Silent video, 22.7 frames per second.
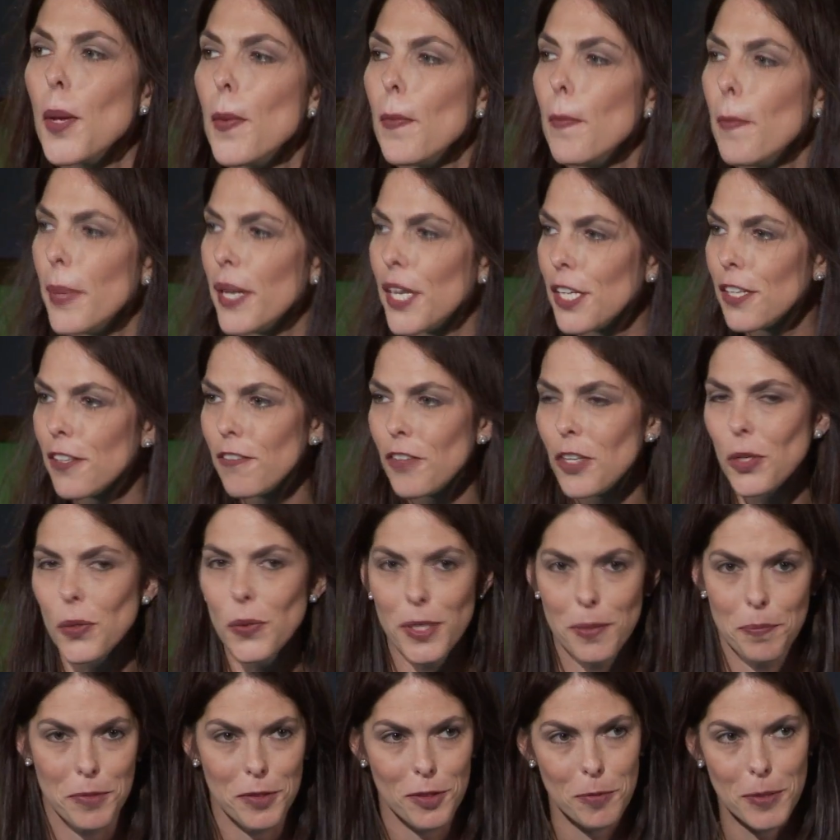Many of you, and I'm
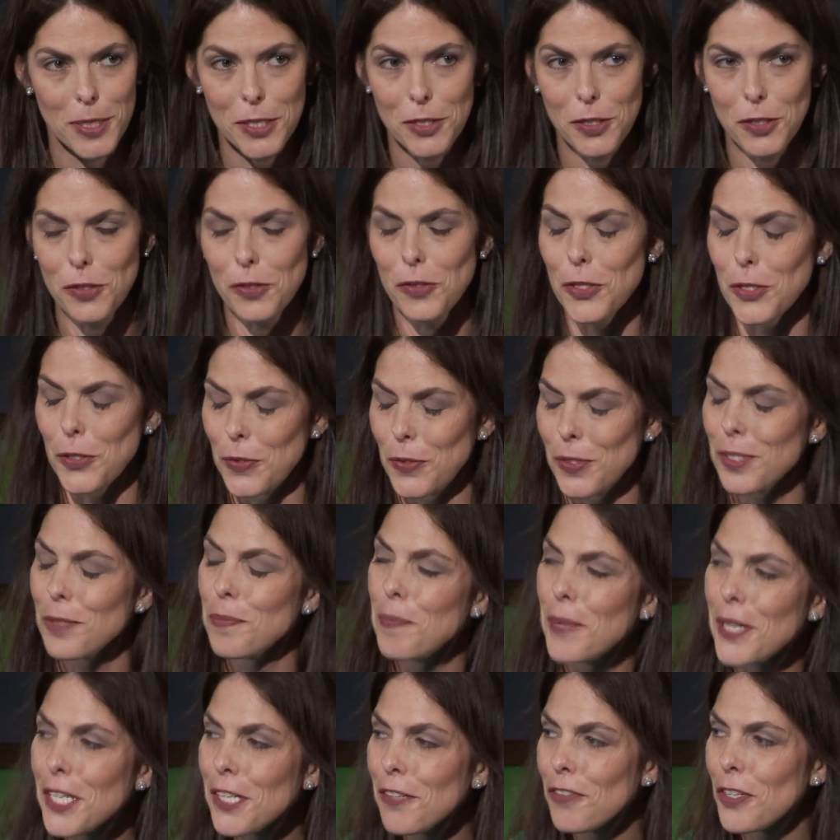going to speak to the students,
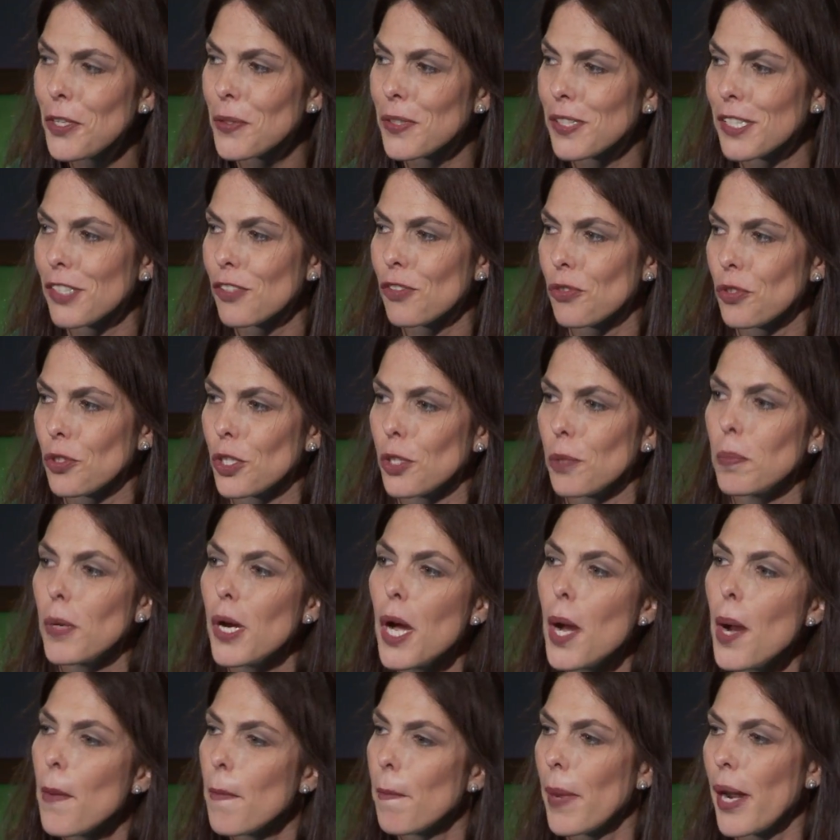many of you in this room
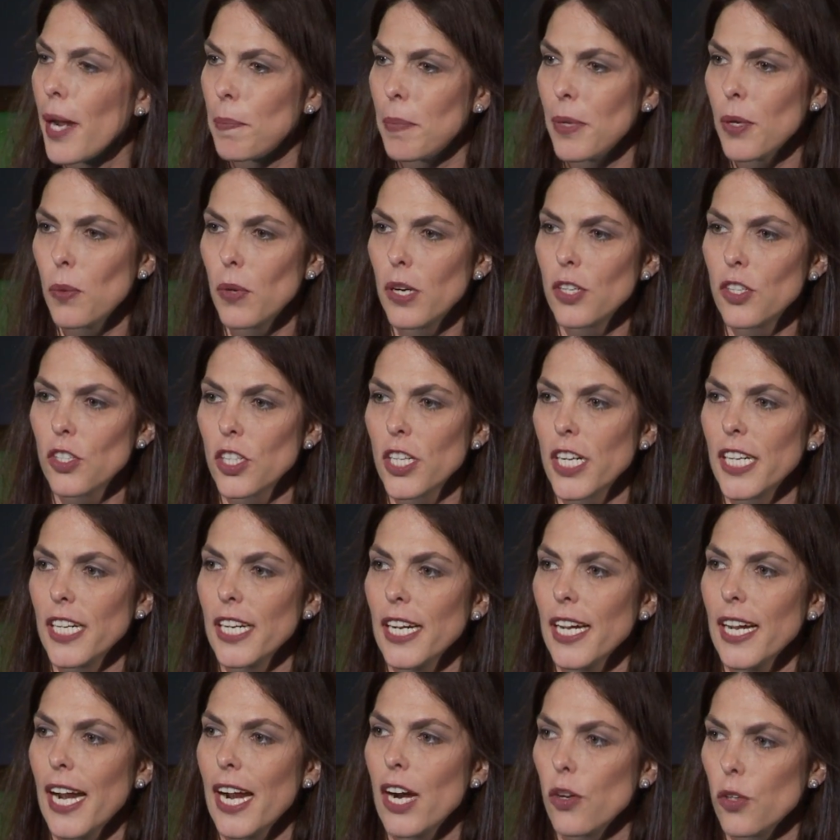might be wondering
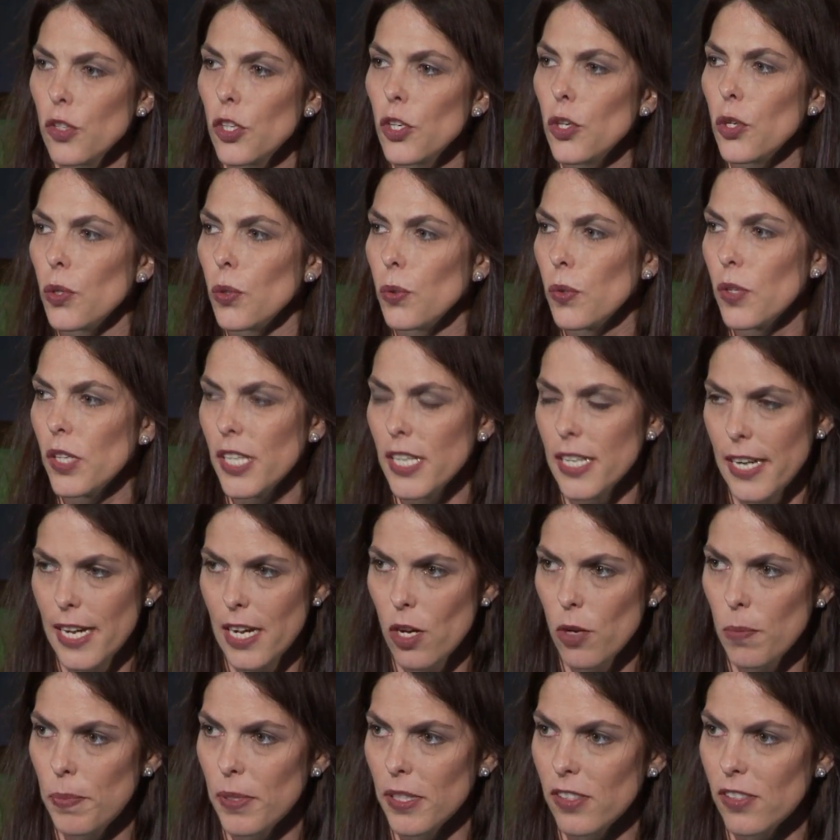how you can
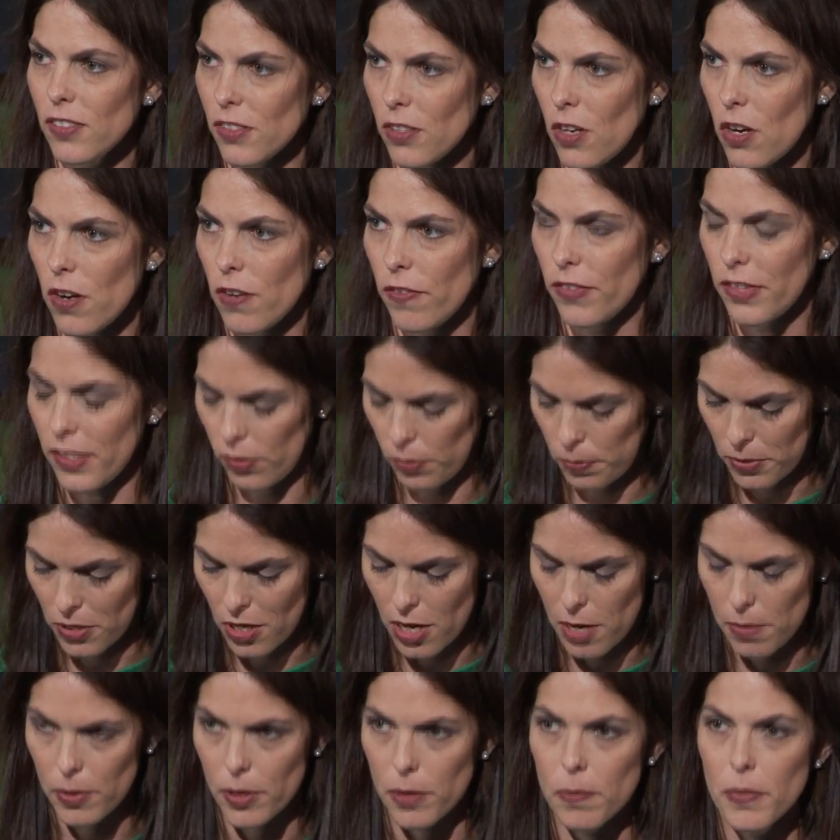help us solve this
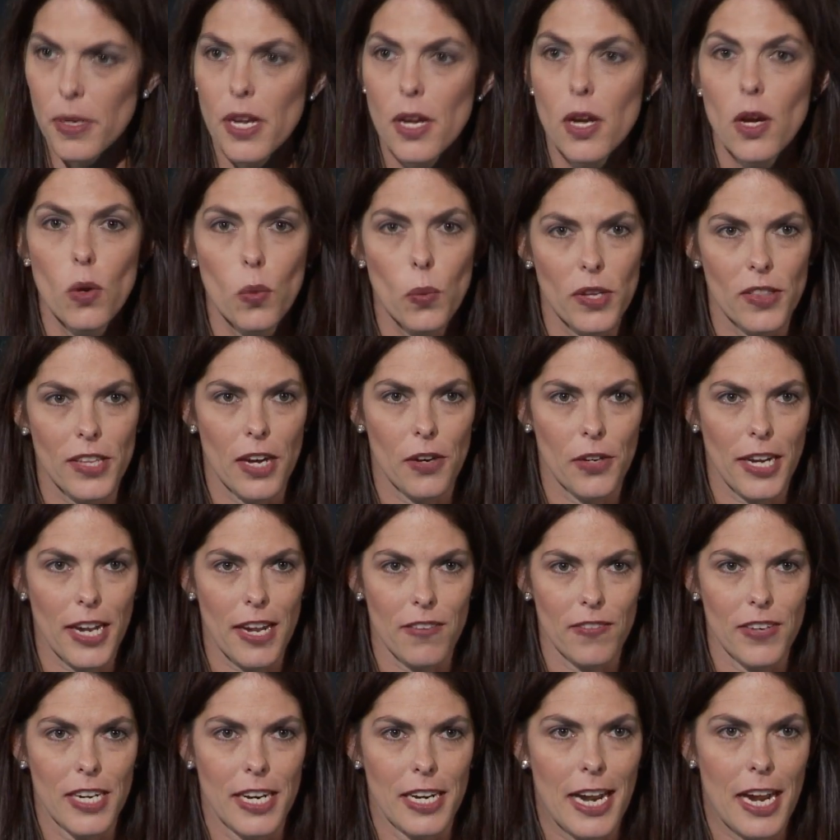problem without
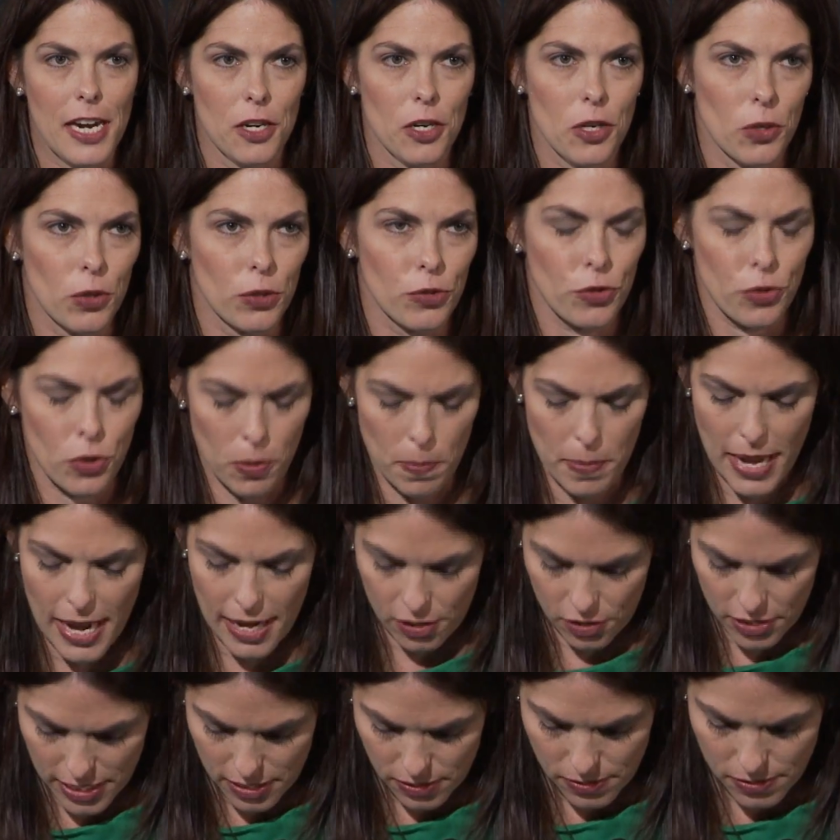having an agricultural
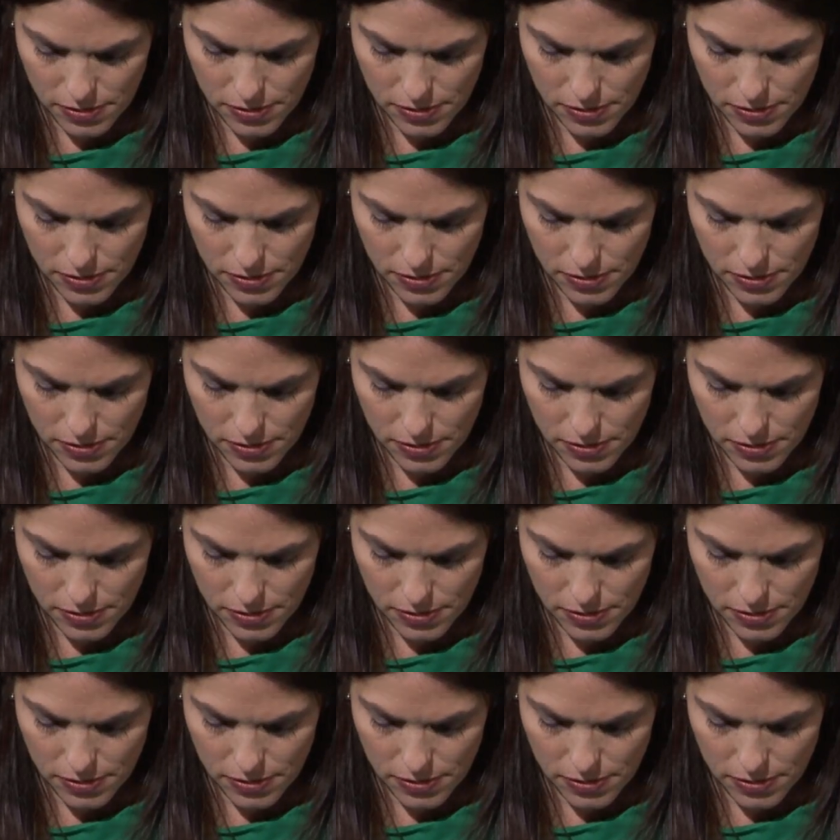background.